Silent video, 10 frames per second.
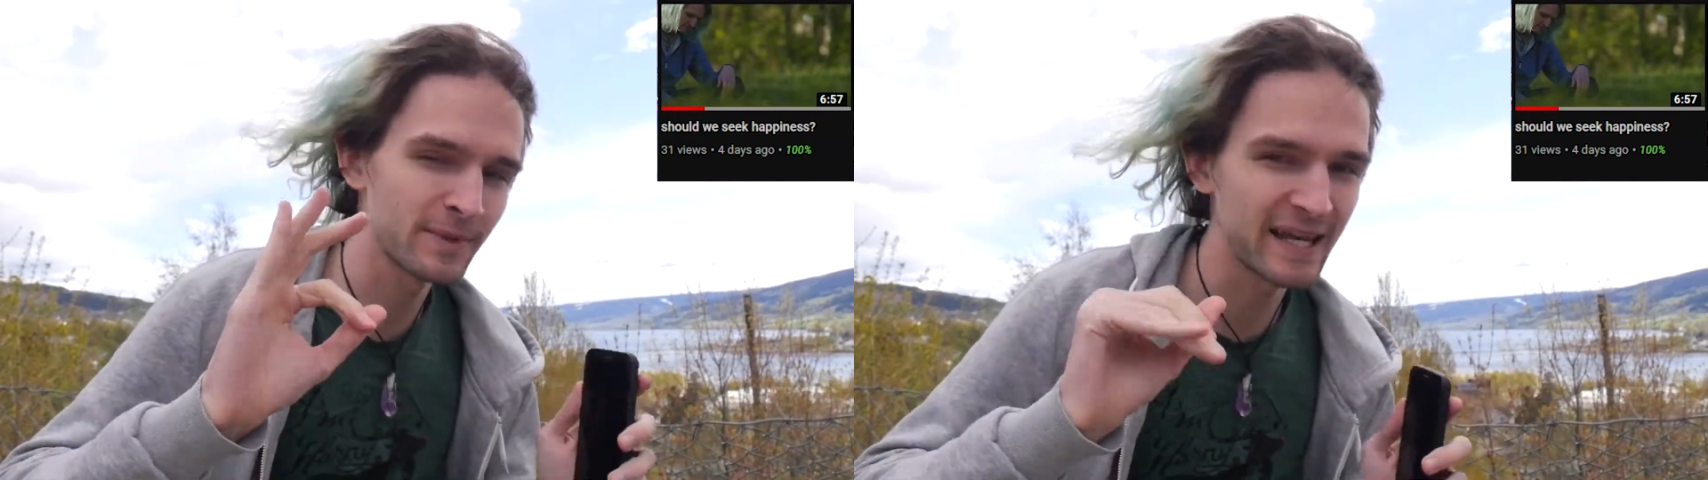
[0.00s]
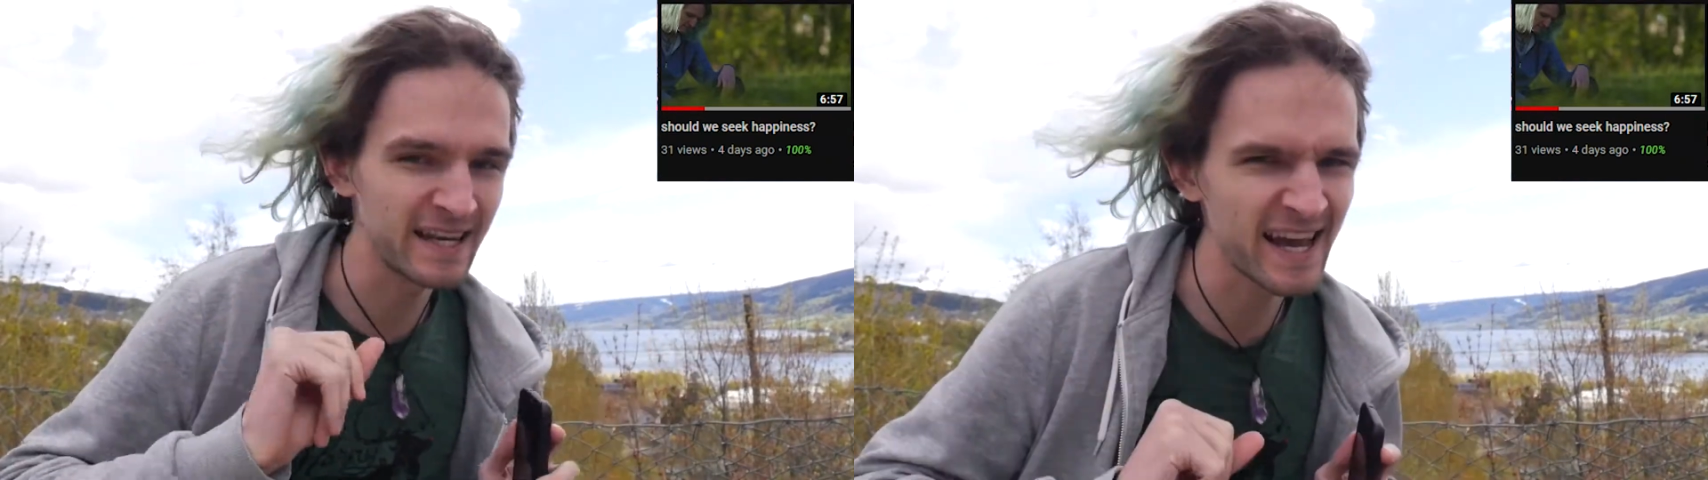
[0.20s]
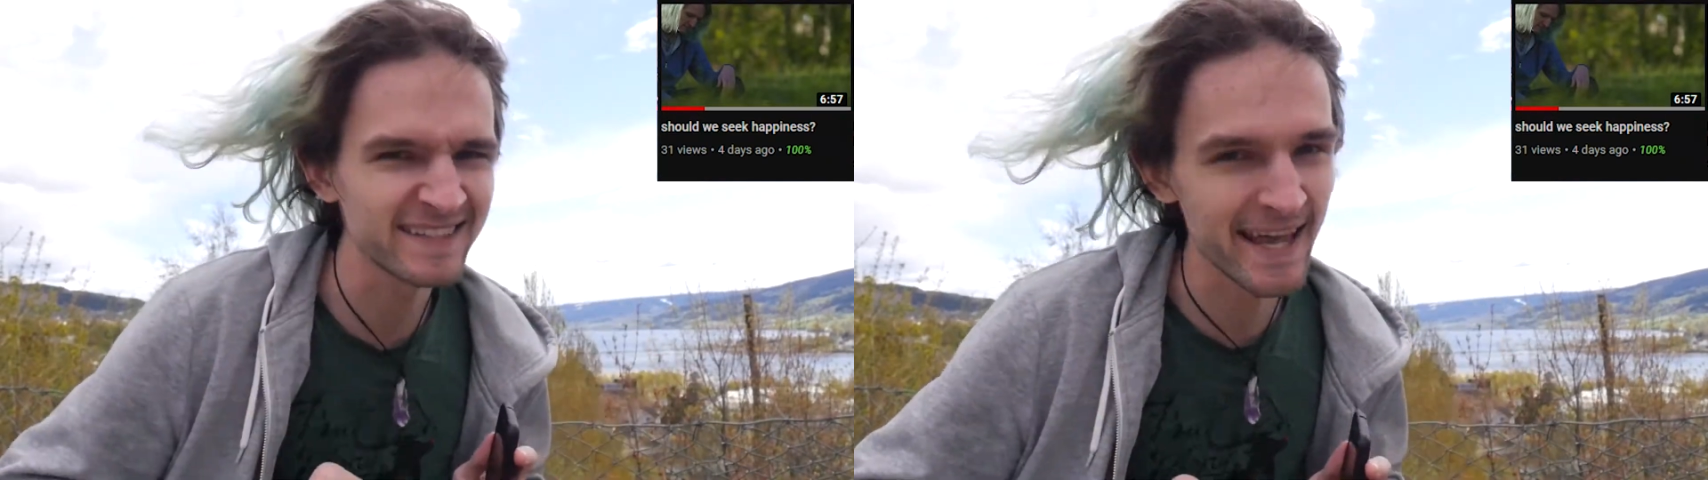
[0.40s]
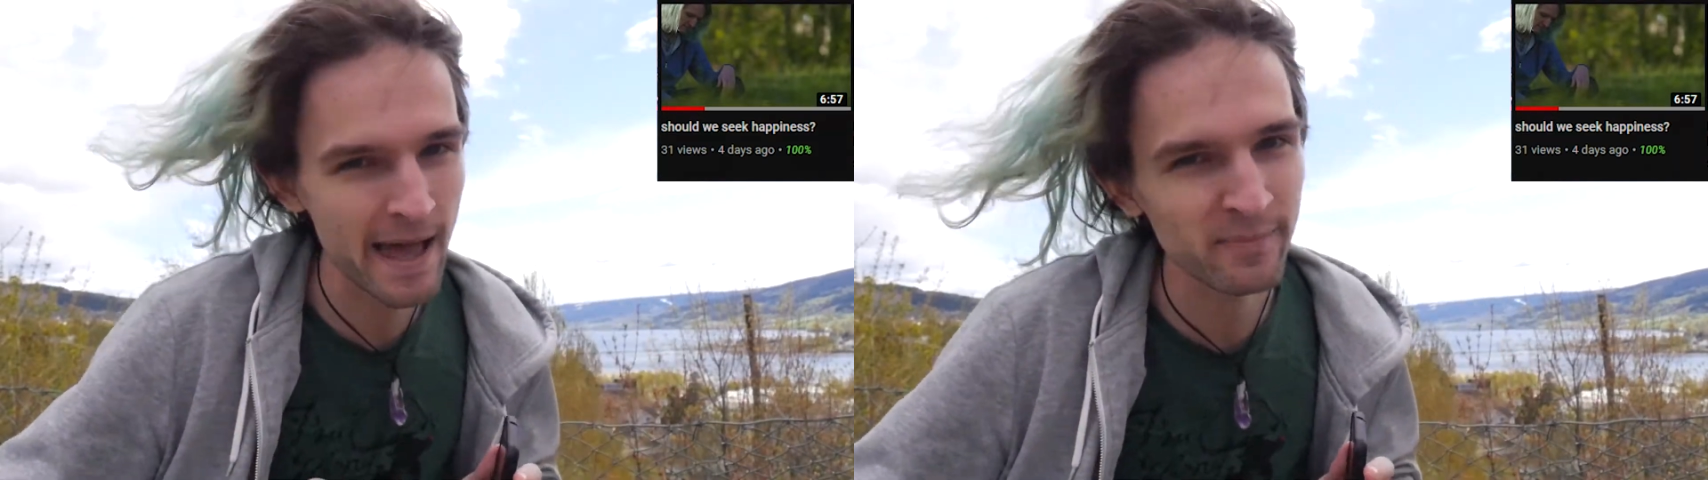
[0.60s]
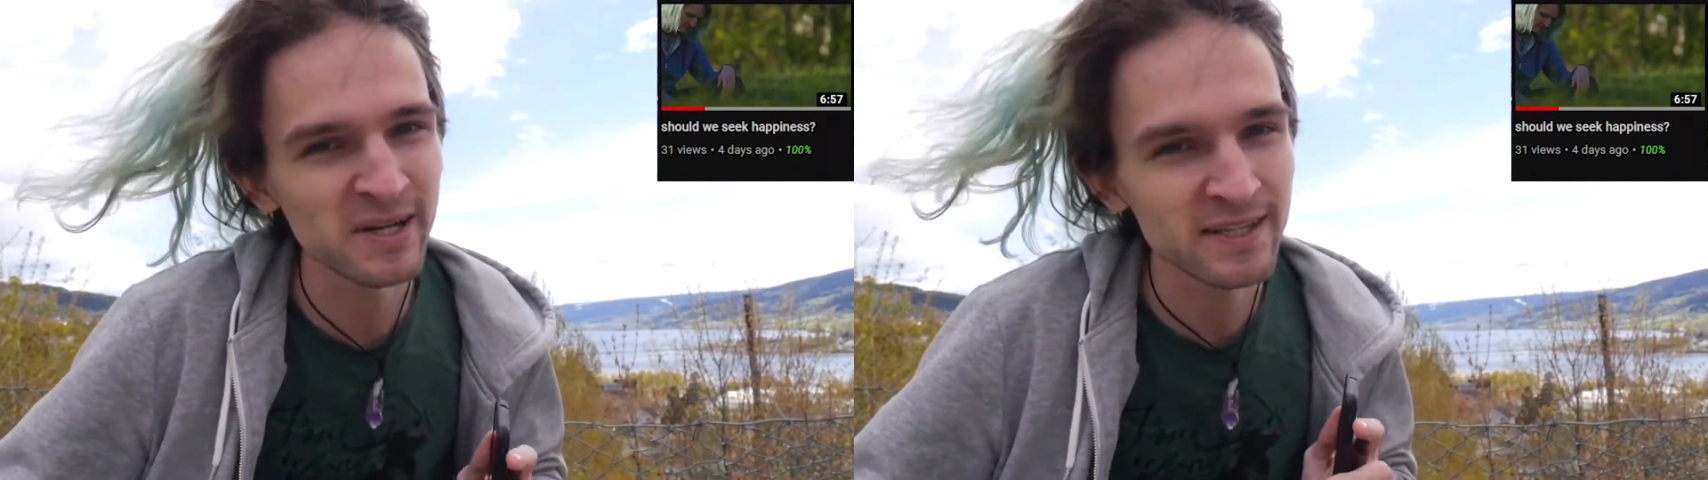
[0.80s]
of that nice
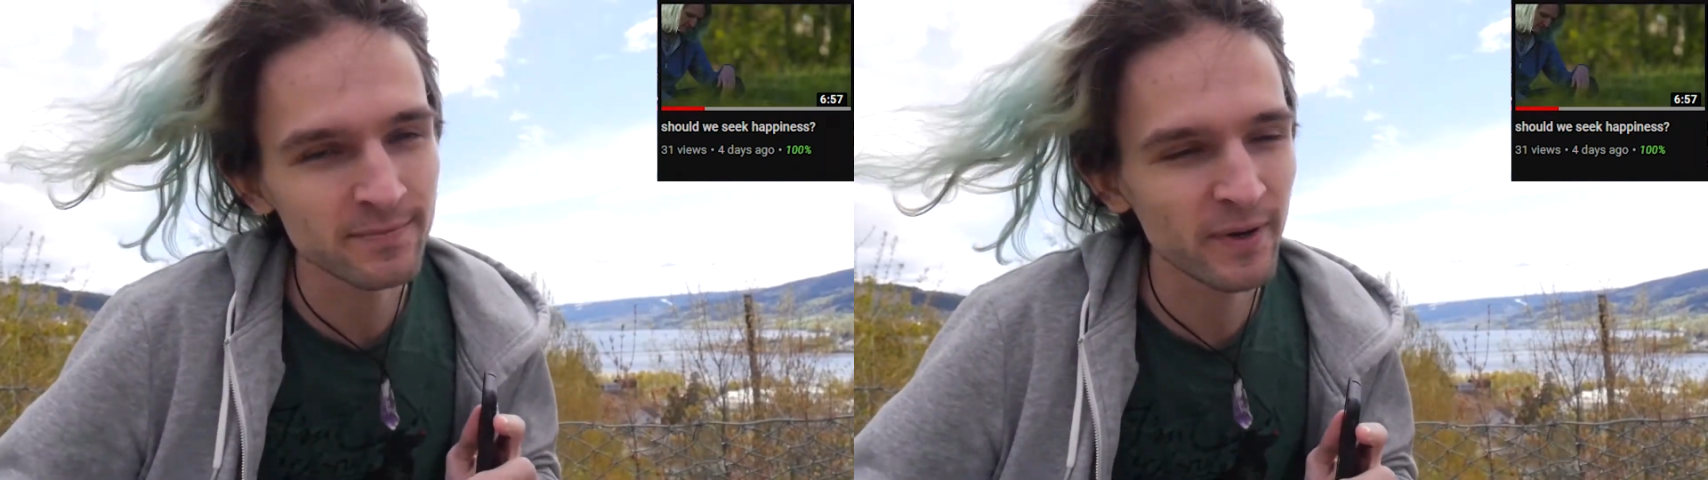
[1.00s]
happiness.